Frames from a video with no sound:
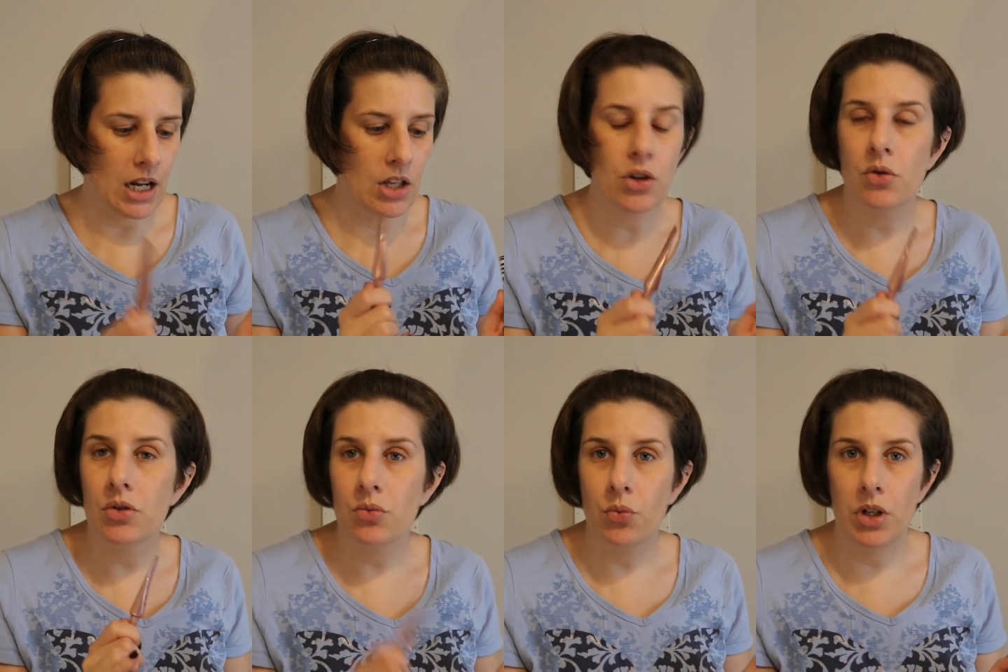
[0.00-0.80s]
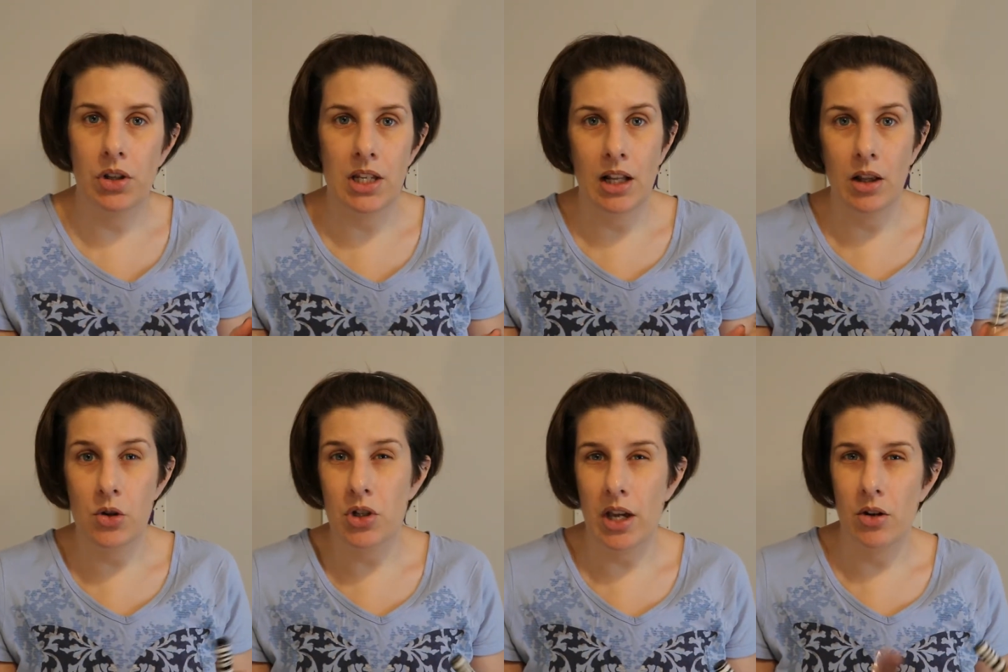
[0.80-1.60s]
I used one of the yellow
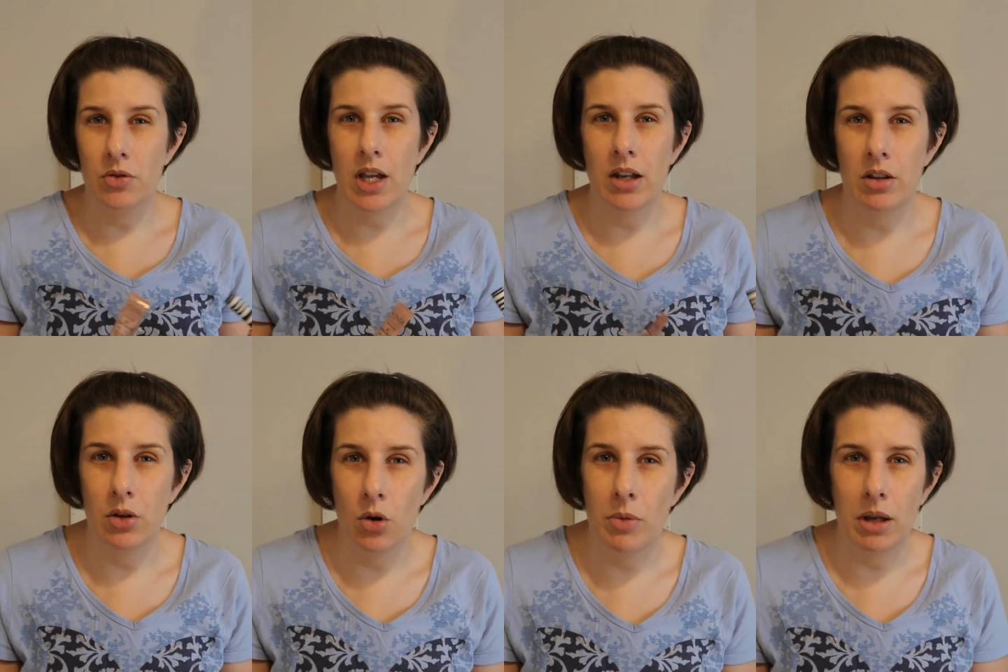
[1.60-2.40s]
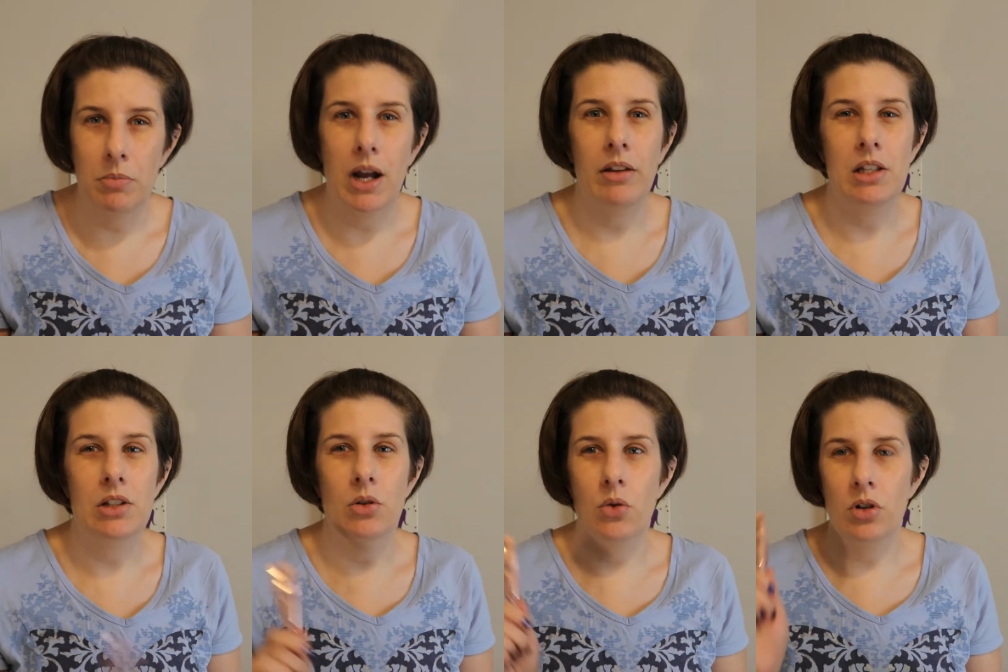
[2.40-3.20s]
shadows out of the Nomad palettes
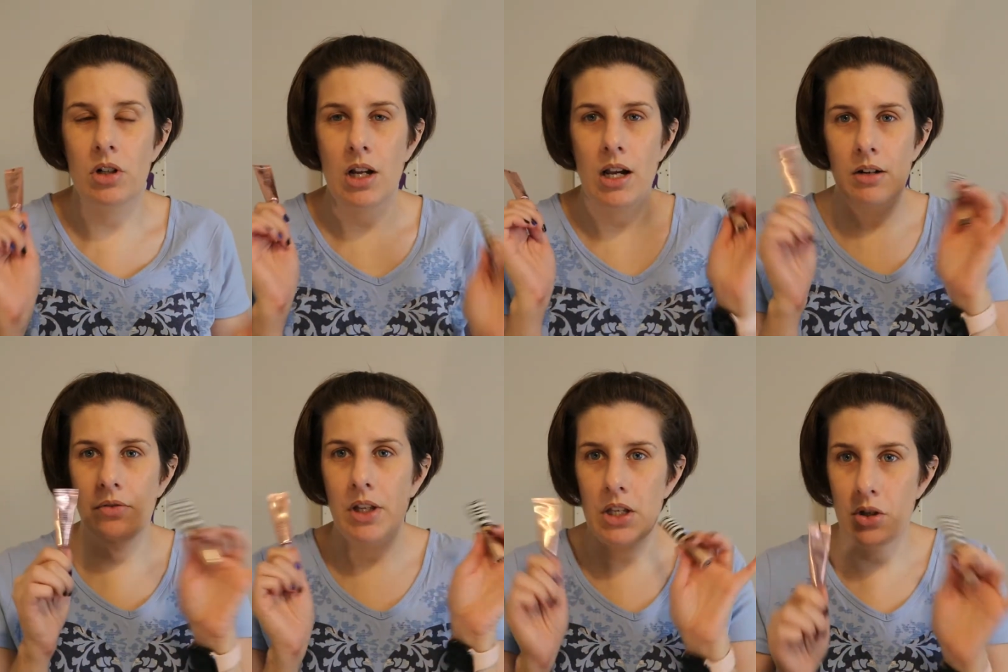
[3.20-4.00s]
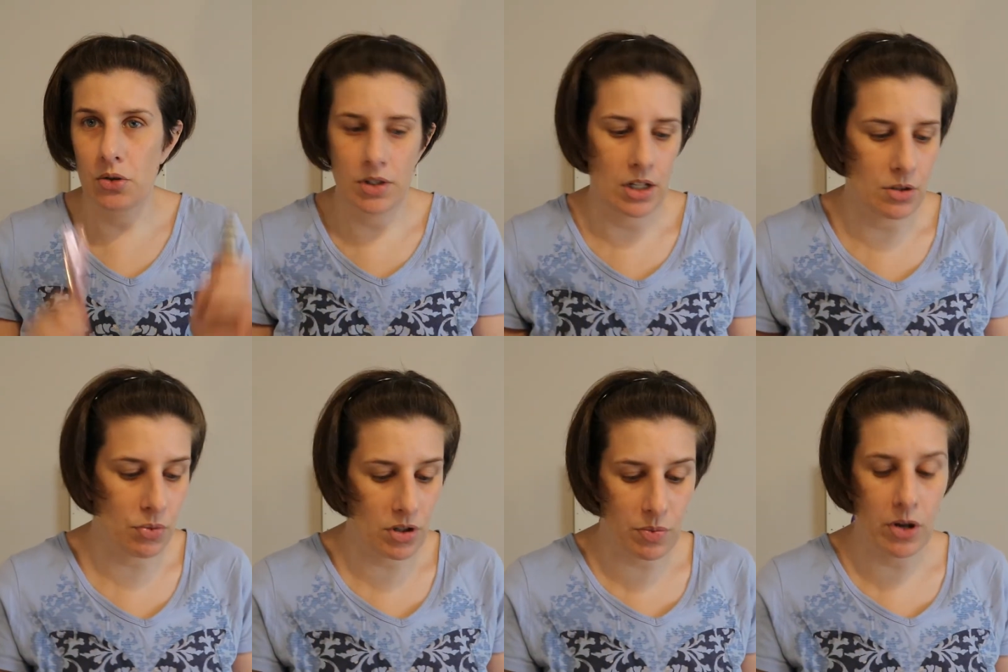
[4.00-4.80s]
in order to kind of like use that as
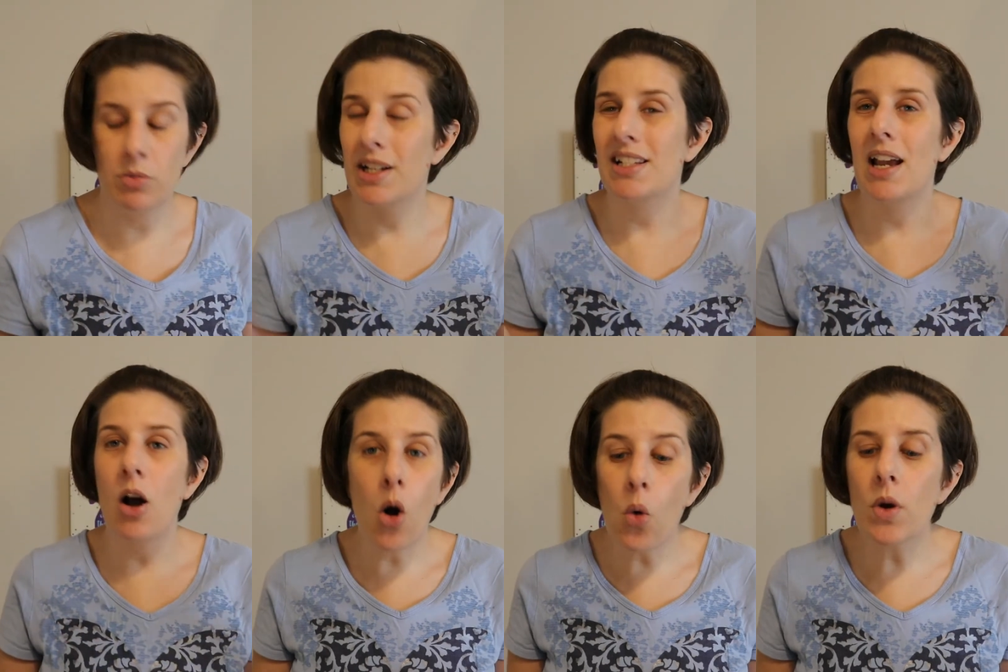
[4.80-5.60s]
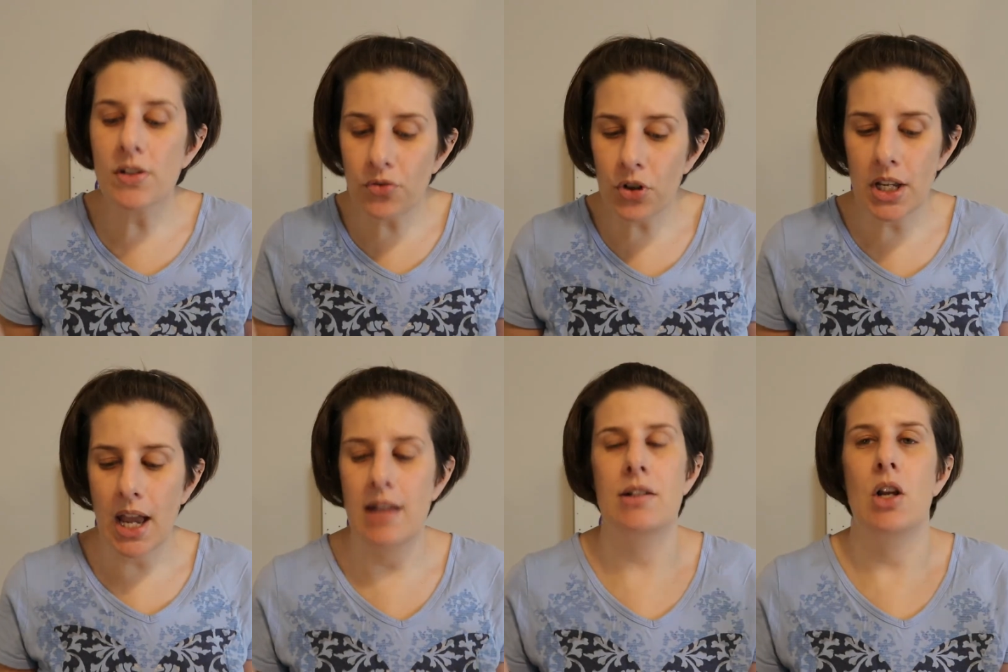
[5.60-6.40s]
pressed powder, because I always
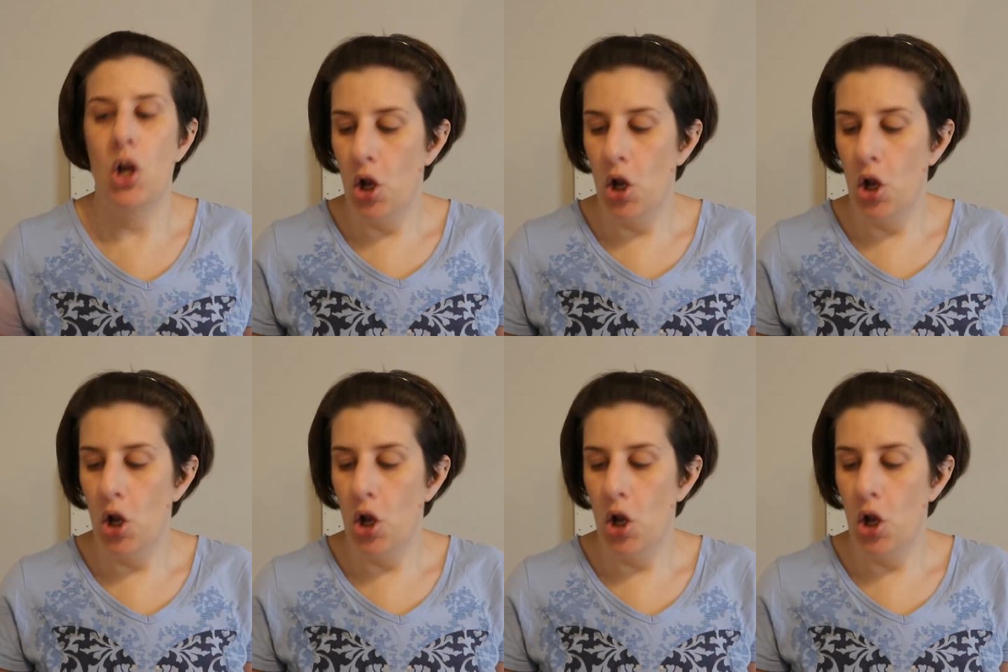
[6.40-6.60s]
forget